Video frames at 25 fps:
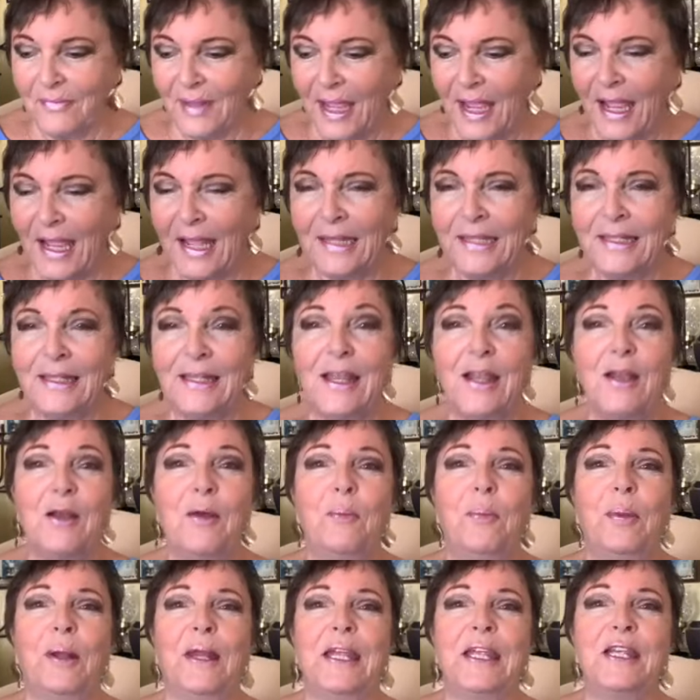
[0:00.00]
And
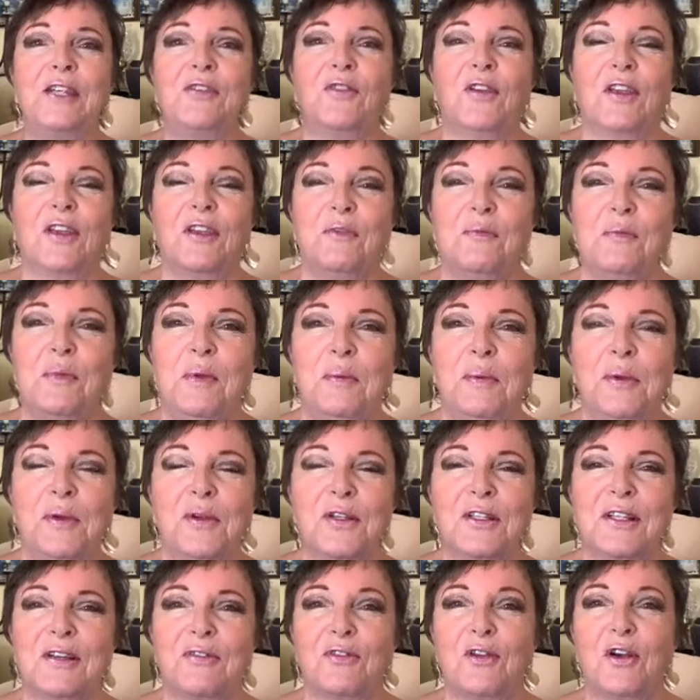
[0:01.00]
please forgive me
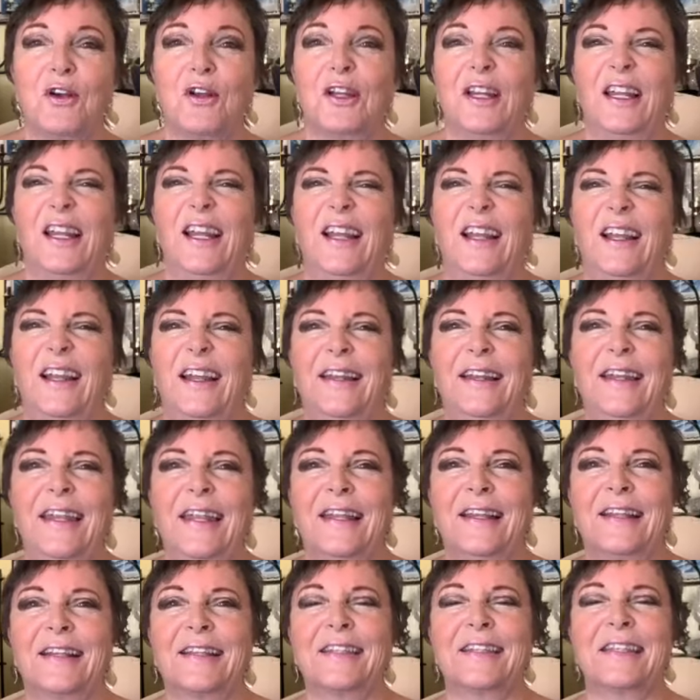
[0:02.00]
because I've got a
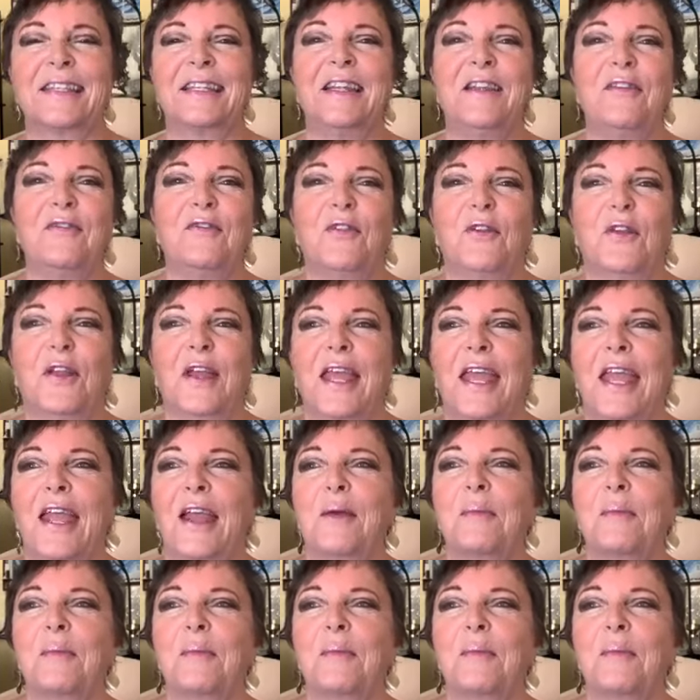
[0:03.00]
little sniffle here.